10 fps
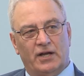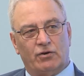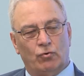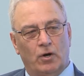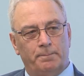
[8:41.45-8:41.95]
I
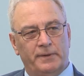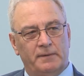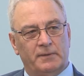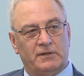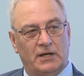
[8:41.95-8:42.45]
grew up
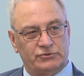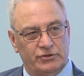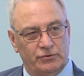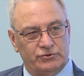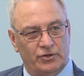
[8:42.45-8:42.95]
in
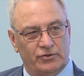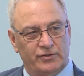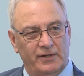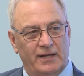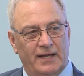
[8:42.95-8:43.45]
Metuchen, New
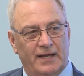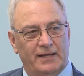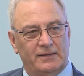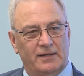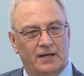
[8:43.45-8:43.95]
Jersey,
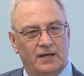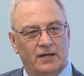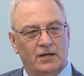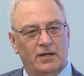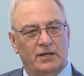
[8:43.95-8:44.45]
and had
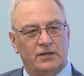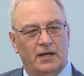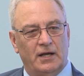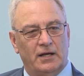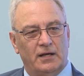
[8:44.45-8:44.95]

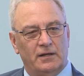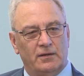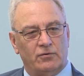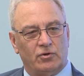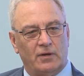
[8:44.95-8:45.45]

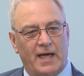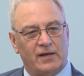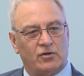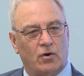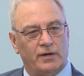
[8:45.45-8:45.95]
a
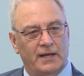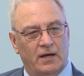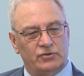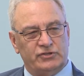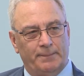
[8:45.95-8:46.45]

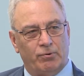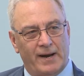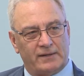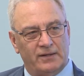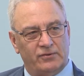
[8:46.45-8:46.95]
cardiology
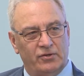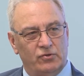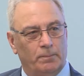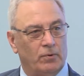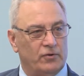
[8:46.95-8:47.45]
practice in
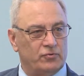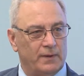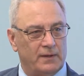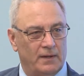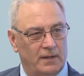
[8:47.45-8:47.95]
New
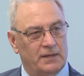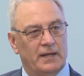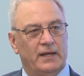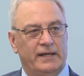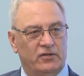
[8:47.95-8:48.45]
Brunswick,
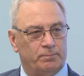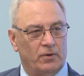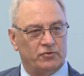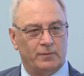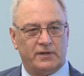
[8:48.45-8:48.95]
East
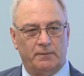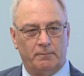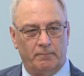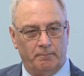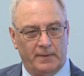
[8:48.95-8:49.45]
Brunswick
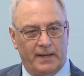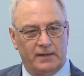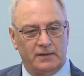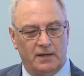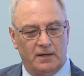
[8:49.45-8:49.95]
and
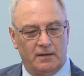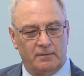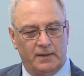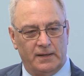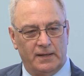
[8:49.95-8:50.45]
in
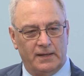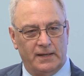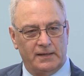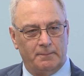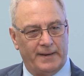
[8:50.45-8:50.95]

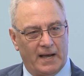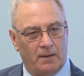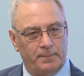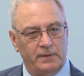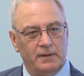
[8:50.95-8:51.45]

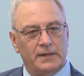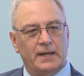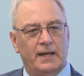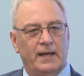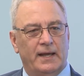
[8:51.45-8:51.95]
Manalpin,
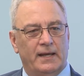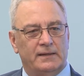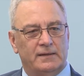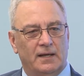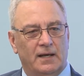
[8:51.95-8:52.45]

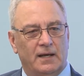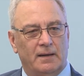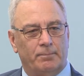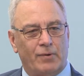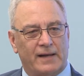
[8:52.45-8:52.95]

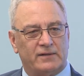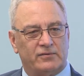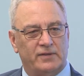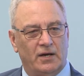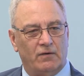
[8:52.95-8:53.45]
and
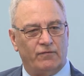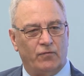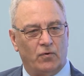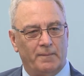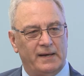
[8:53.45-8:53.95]
practiced there
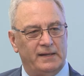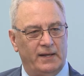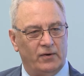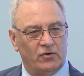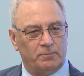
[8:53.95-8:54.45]
for many
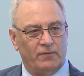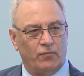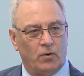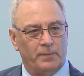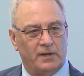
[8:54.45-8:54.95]
years
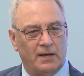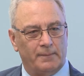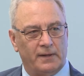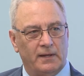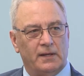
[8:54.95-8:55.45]
before
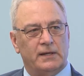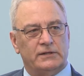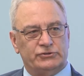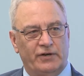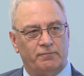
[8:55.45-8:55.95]
becoming
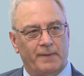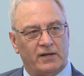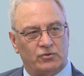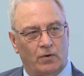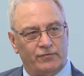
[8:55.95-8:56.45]
chief
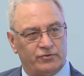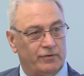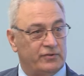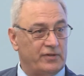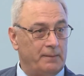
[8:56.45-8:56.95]
medical officer
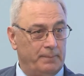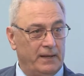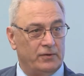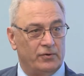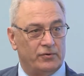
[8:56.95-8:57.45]
at St.
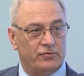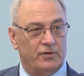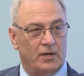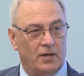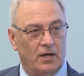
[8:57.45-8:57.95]
Peter's
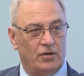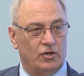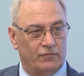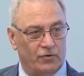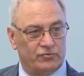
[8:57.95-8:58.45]

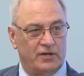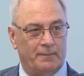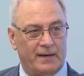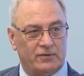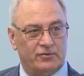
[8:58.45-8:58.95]
University
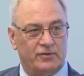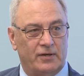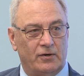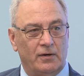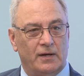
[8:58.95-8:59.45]
Medical
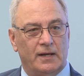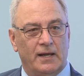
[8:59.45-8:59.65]
Center.